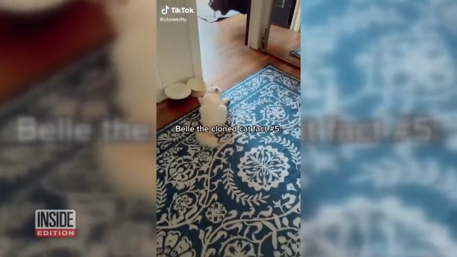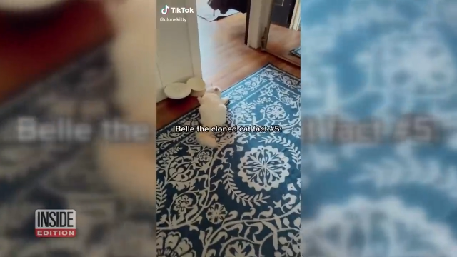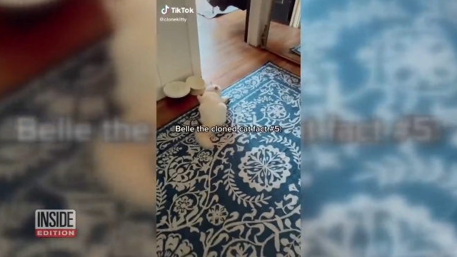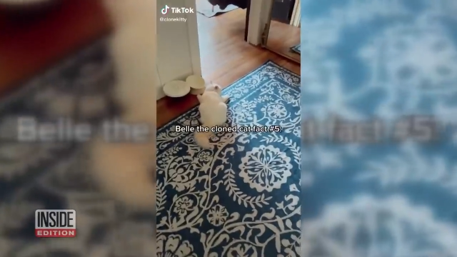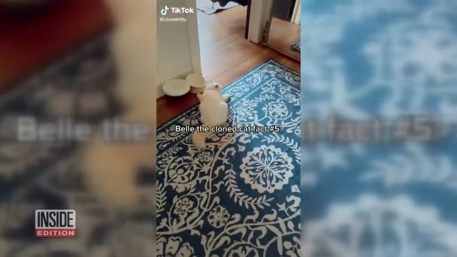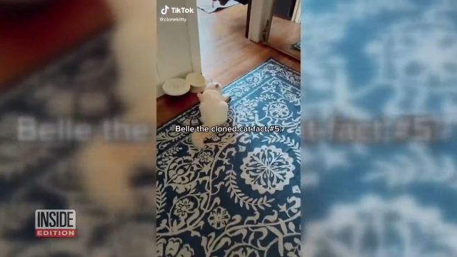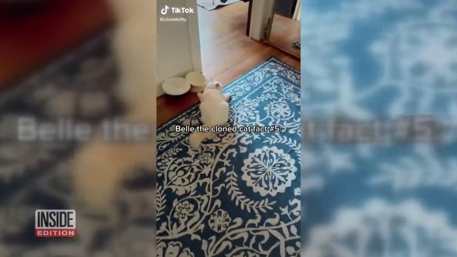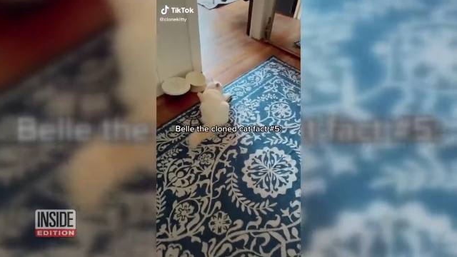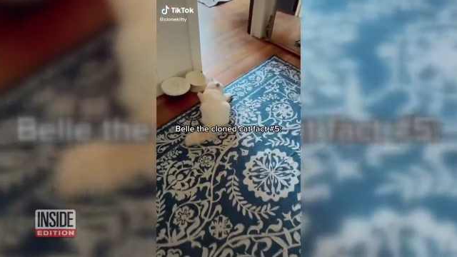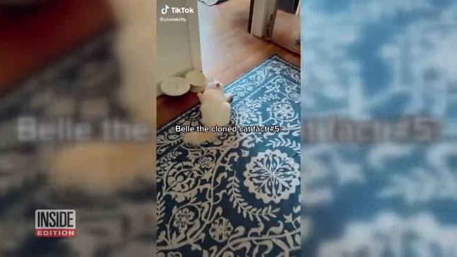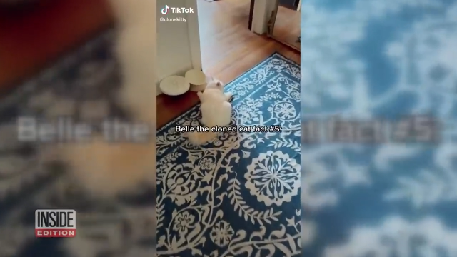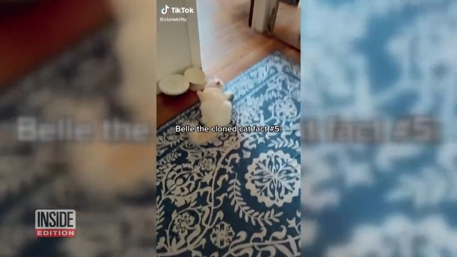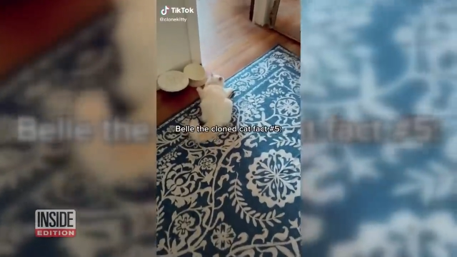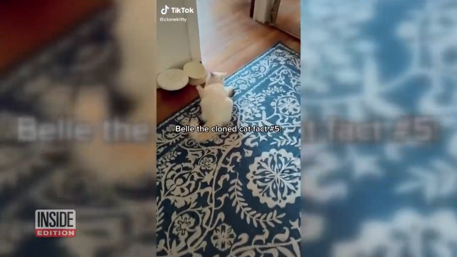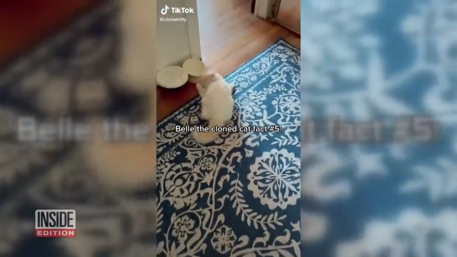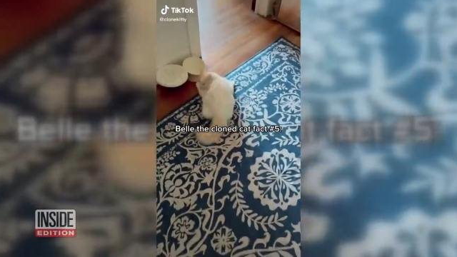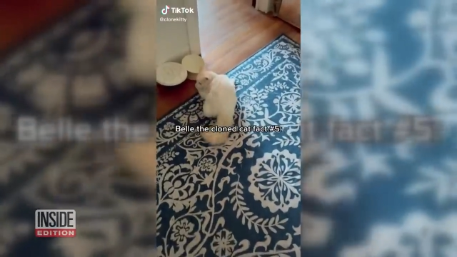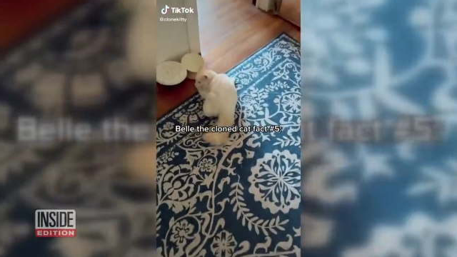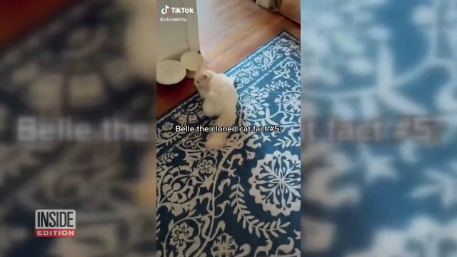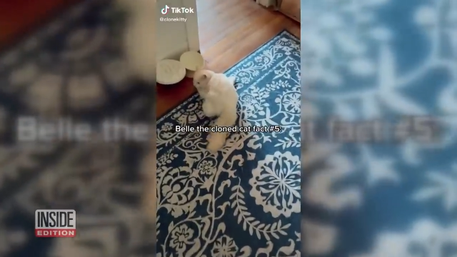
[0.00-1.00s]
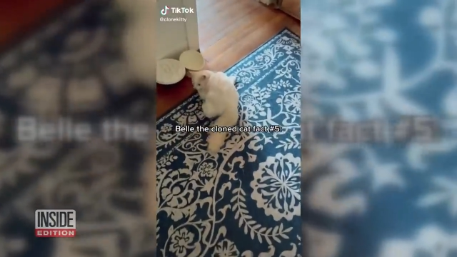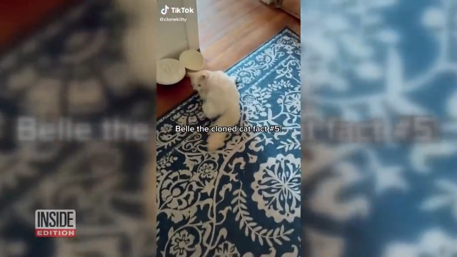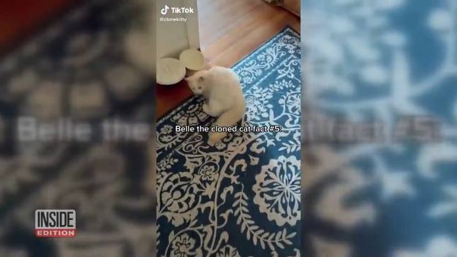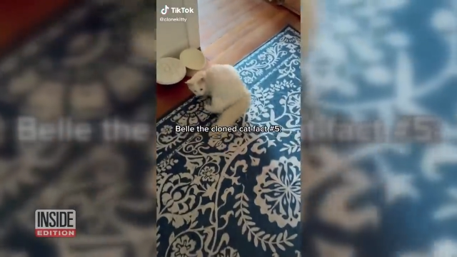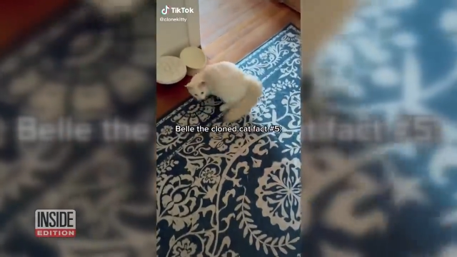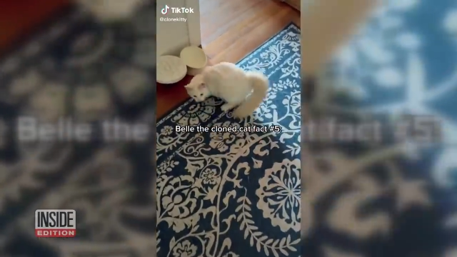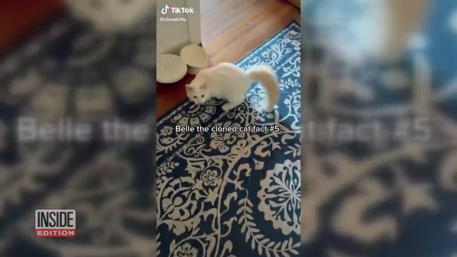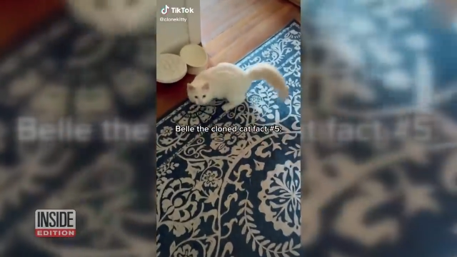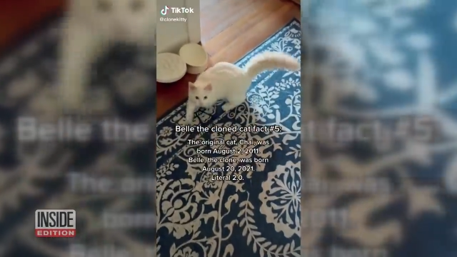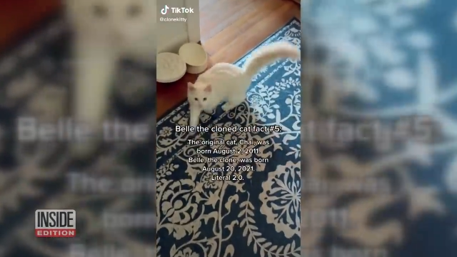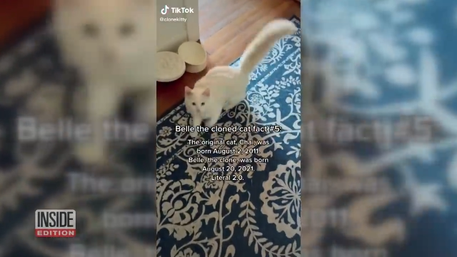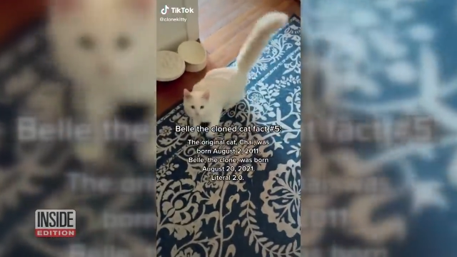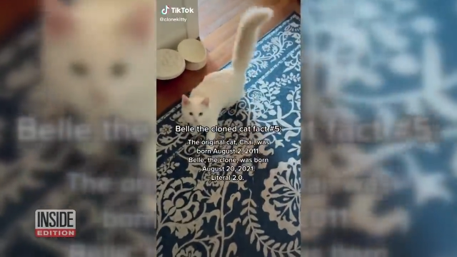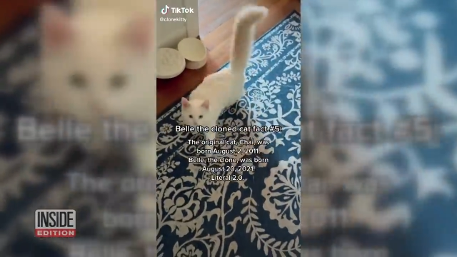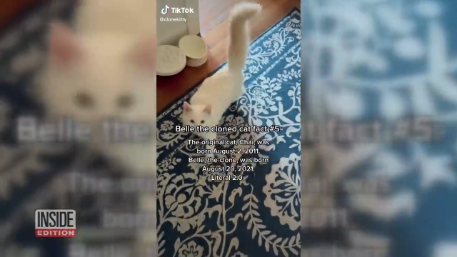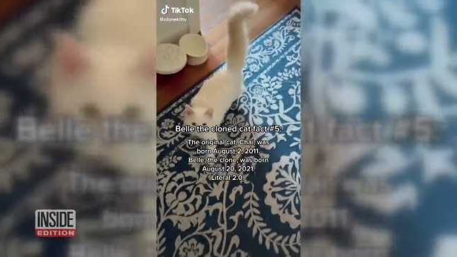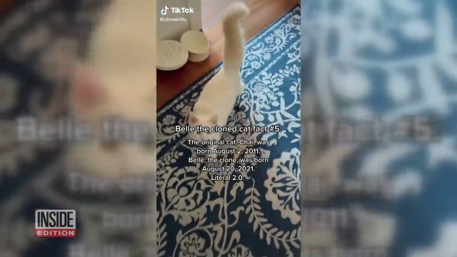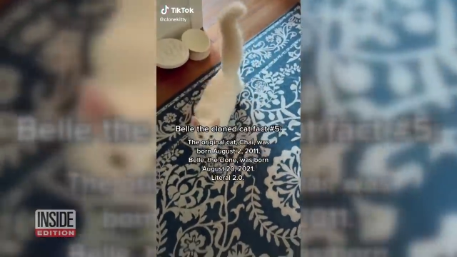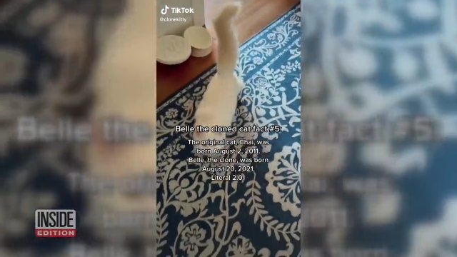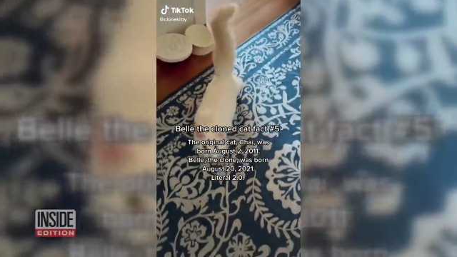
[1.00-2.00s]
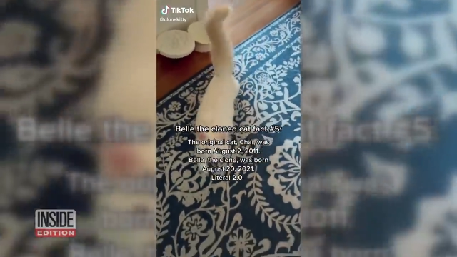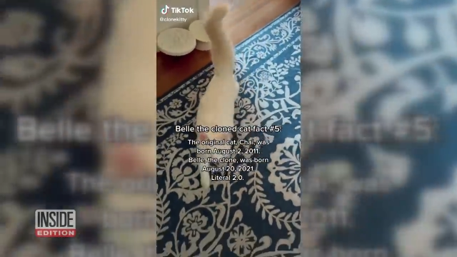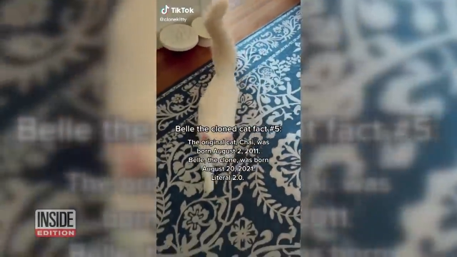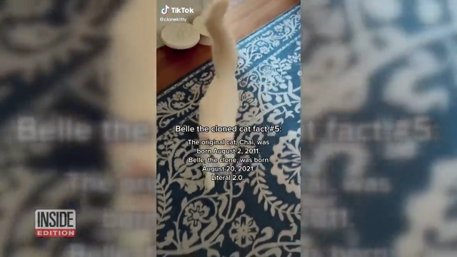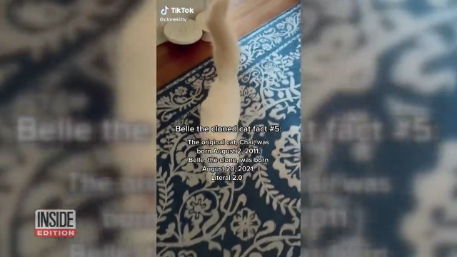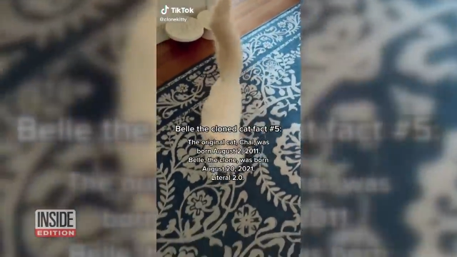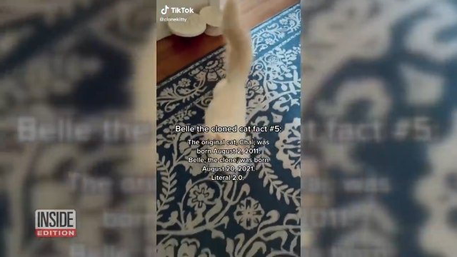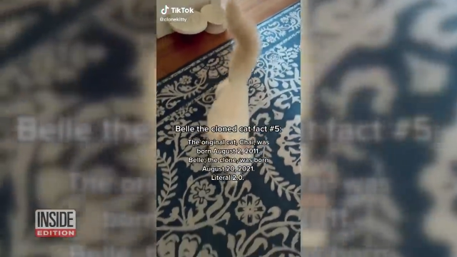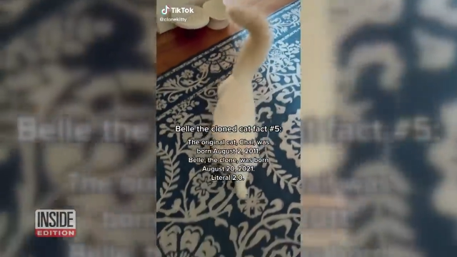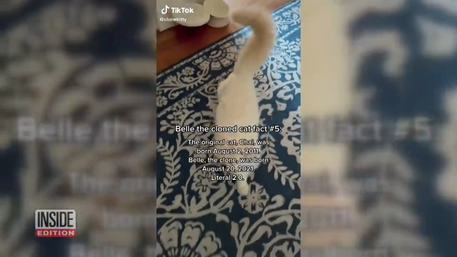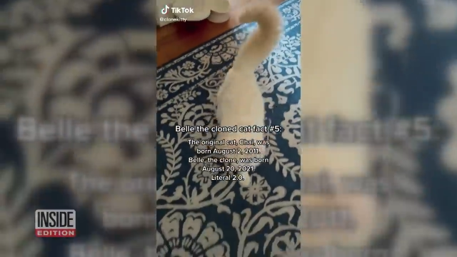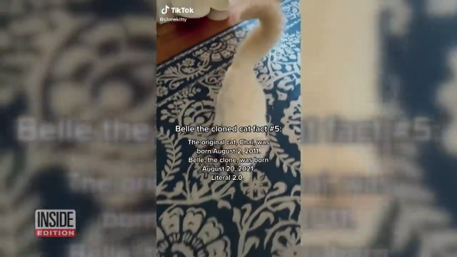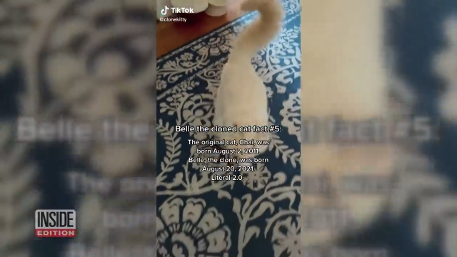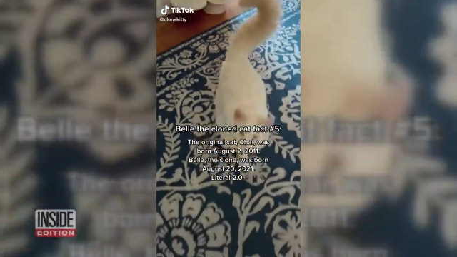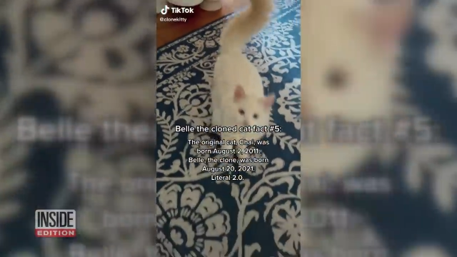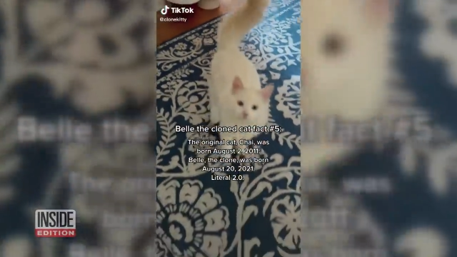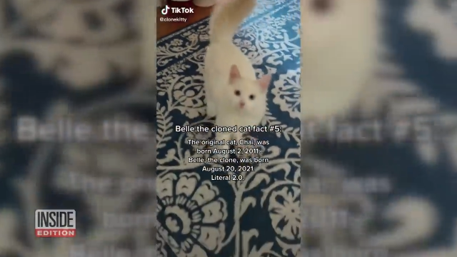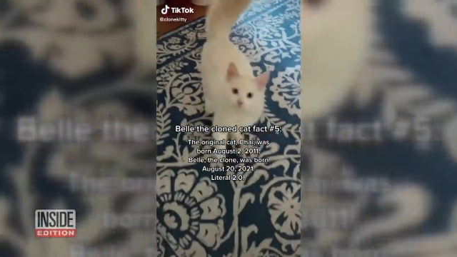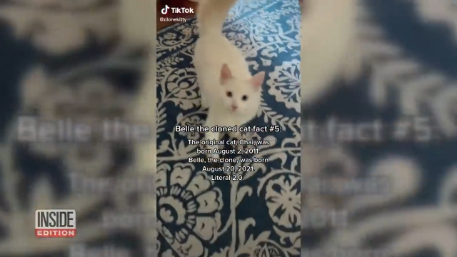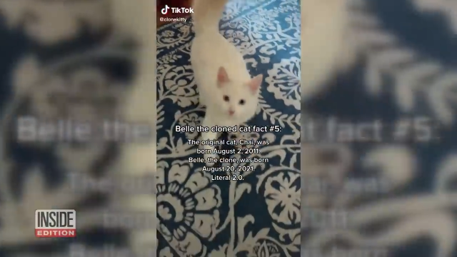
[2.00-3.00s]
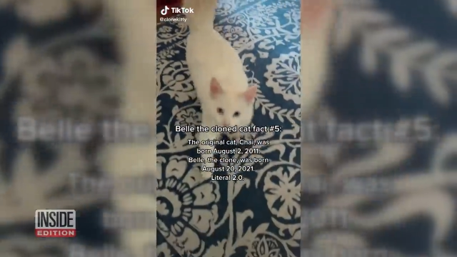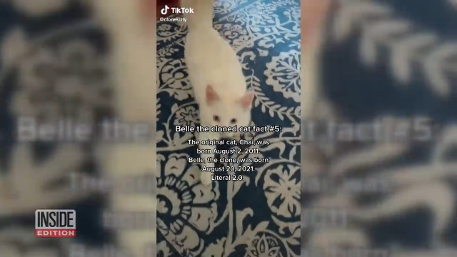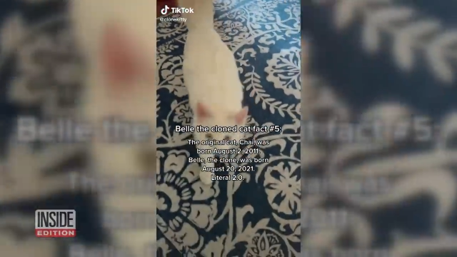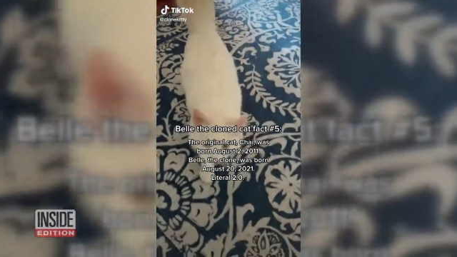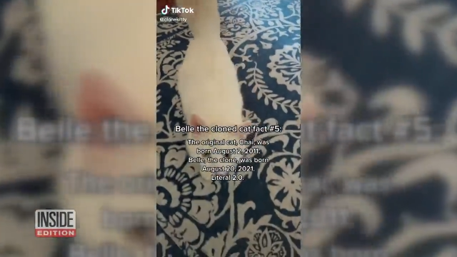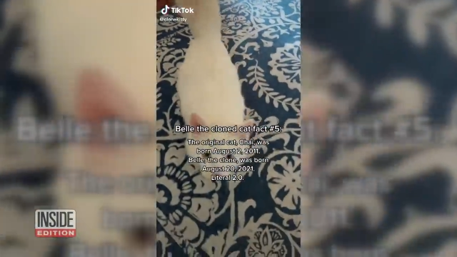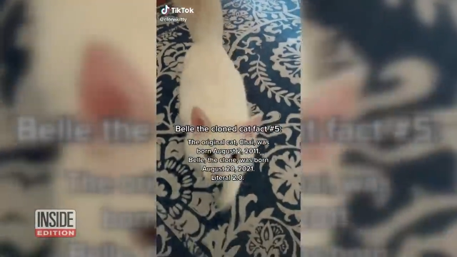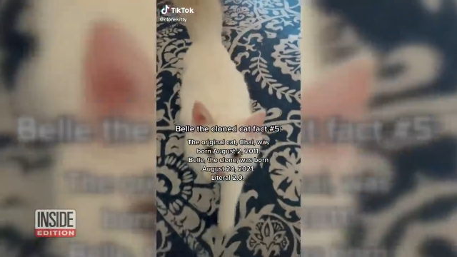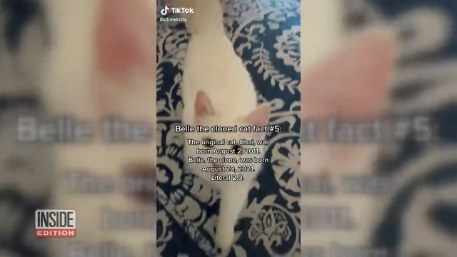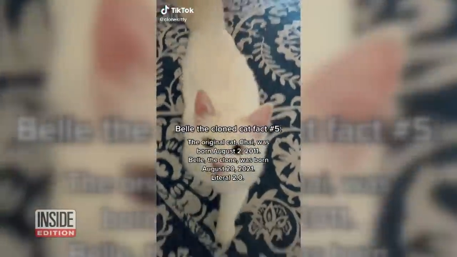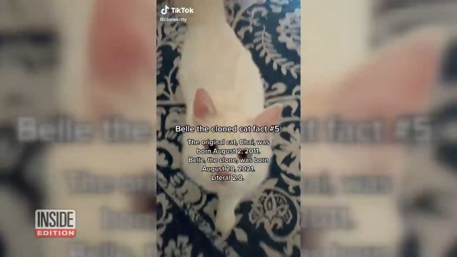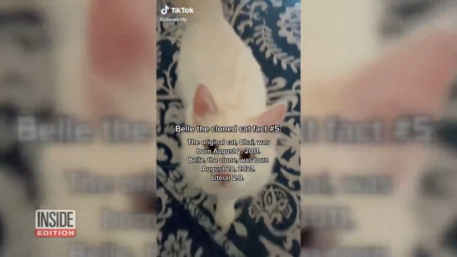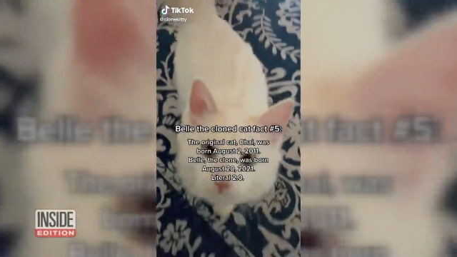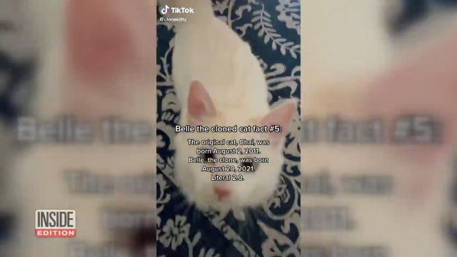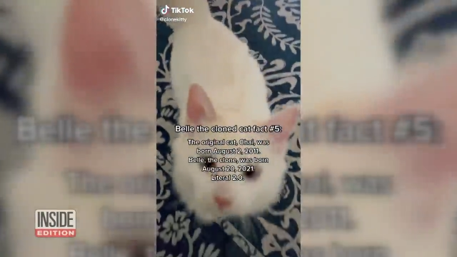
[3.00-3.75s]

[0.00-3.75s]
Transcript: No face is visible, so there are no lips to read.